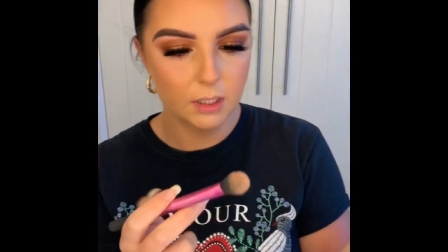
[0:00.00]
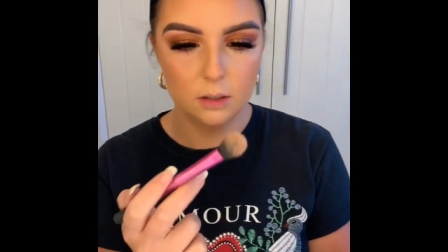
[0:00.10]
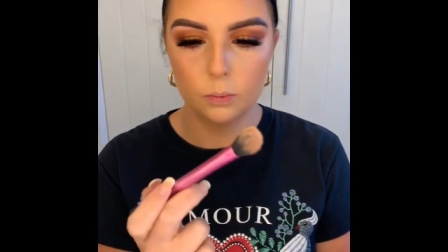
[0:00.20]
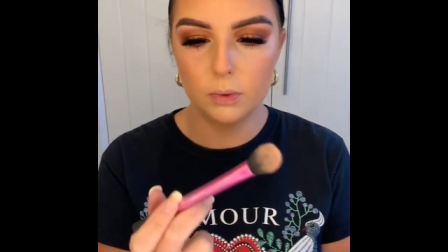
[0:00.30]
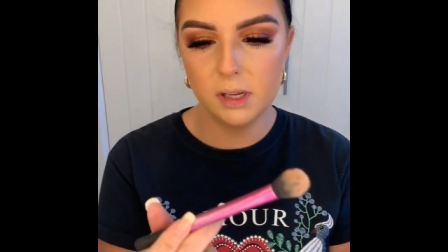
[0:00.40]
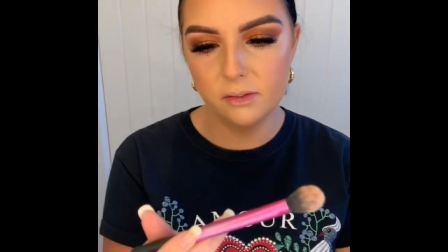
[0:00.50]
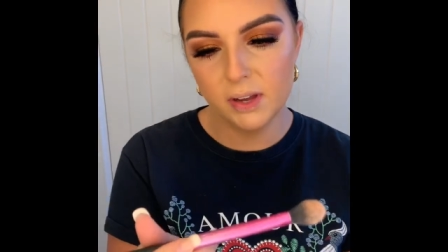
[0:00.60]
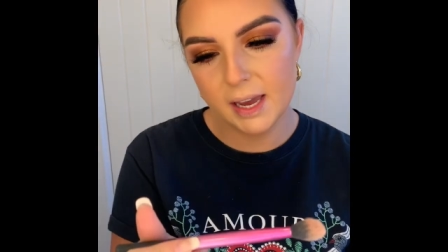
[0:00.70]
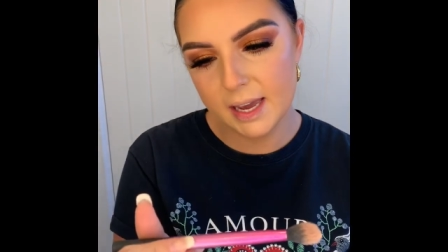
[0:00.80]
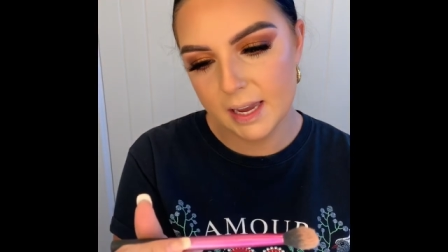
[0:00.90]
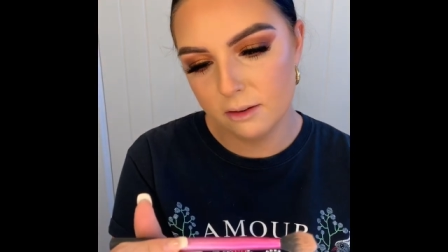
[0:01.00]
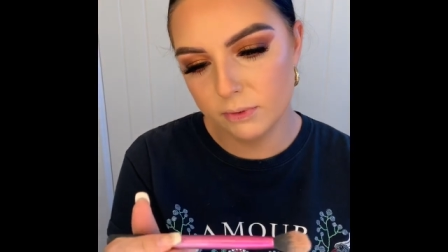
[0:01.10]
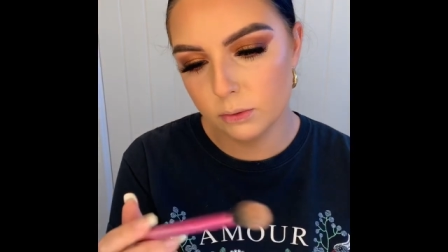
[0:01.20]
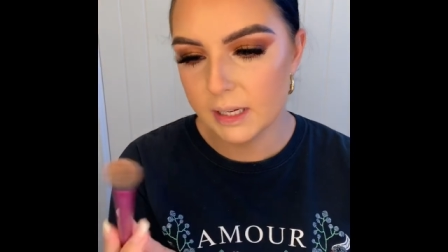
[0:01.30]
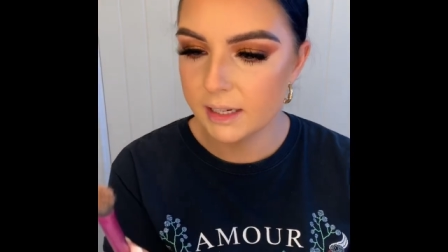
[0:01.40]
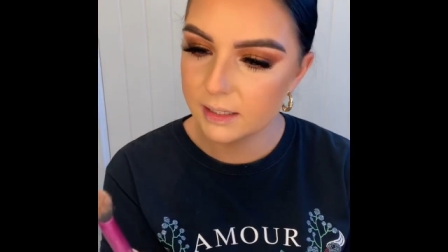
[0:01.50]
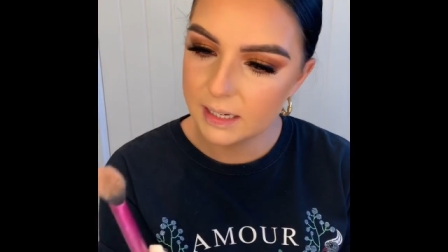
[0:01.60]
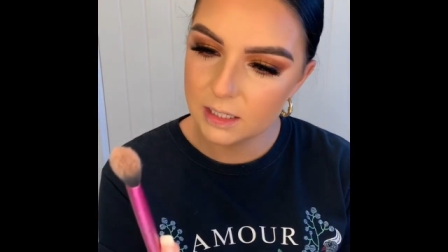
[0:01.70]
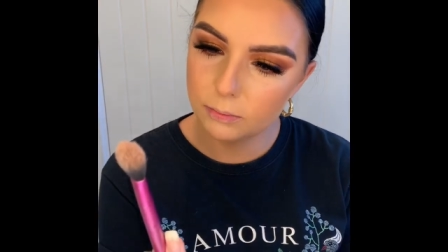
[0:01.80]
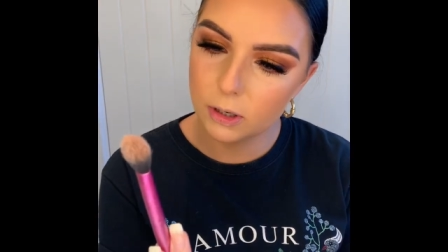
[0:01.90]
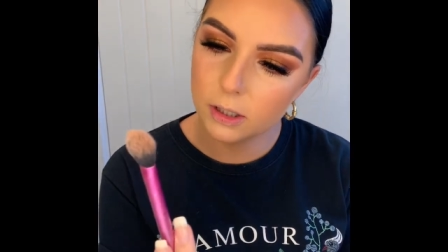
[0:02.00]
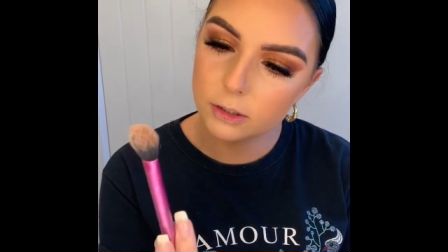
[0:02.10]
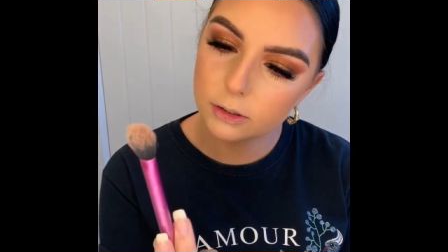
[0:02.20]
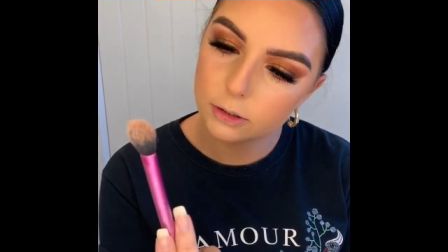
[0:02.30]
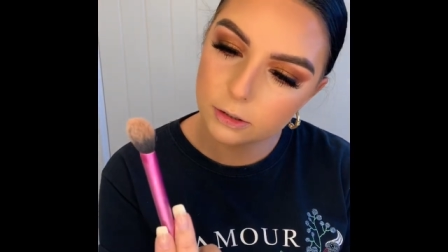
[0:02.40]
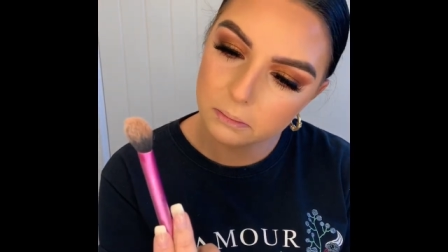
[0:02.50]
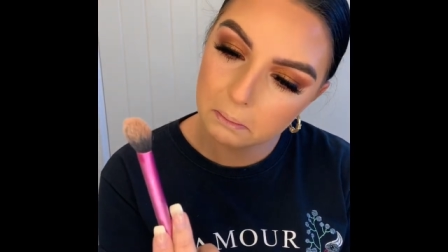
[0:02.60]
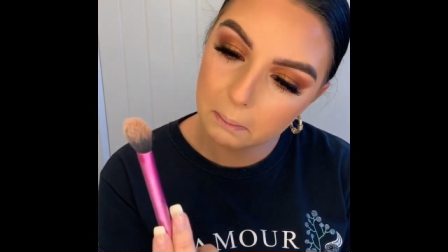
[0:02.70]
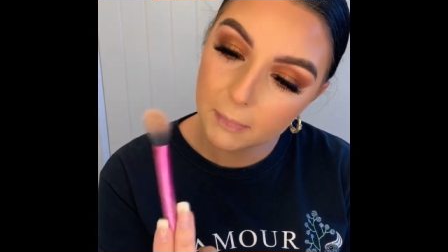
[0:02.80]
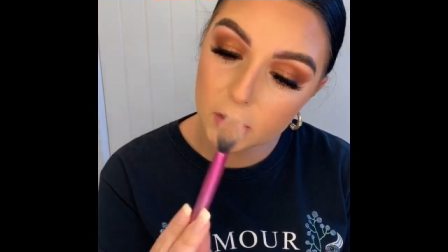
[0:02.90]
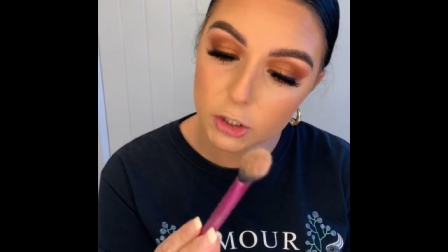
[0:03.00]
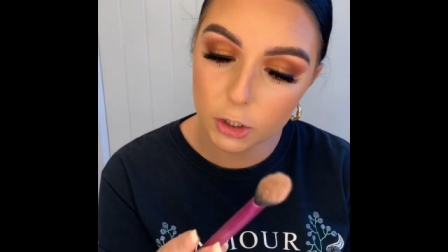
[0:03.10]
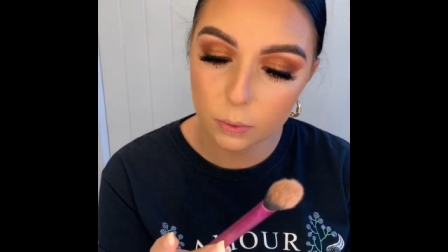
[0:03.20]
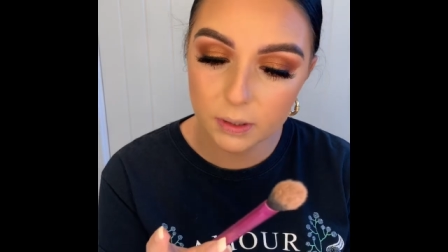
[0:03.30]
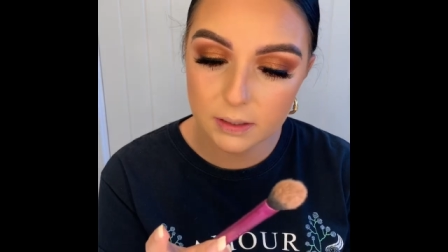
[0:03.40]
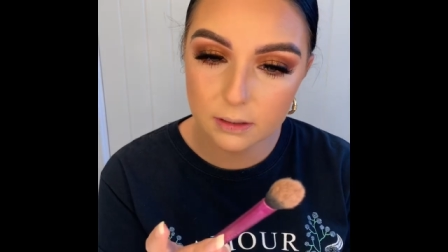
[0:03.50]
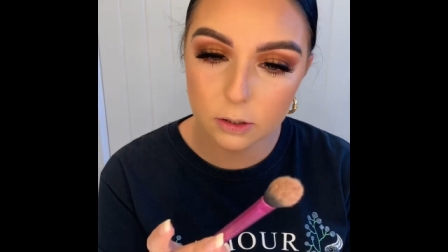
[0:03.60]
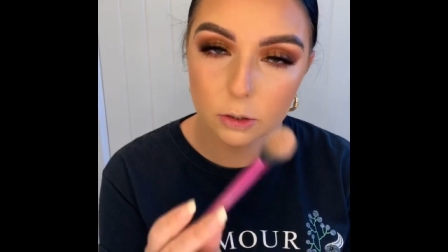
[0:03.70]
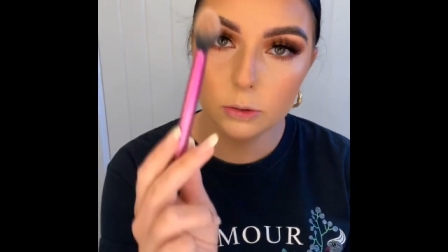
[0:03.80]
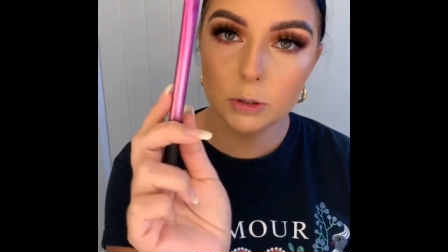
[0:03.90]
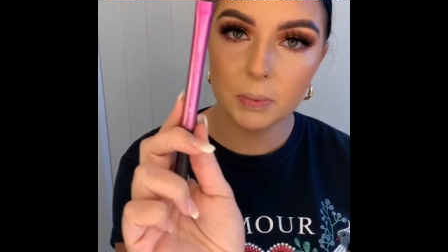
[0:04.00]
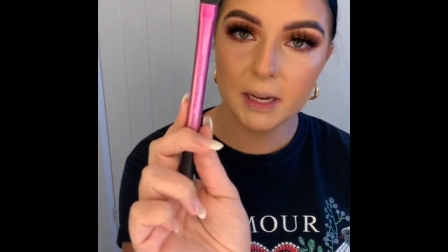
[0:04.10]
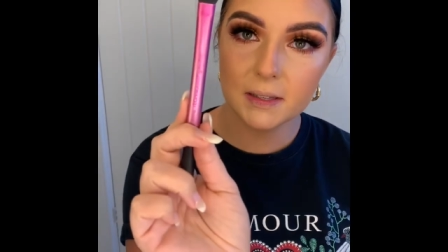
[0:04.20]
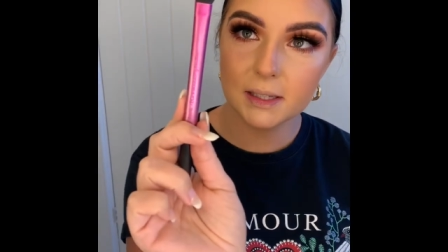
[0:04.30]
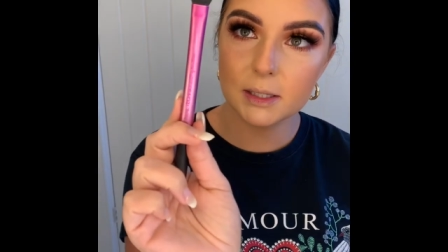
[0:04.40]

with a Real Techniques brush. Don't know what this is called, but it's this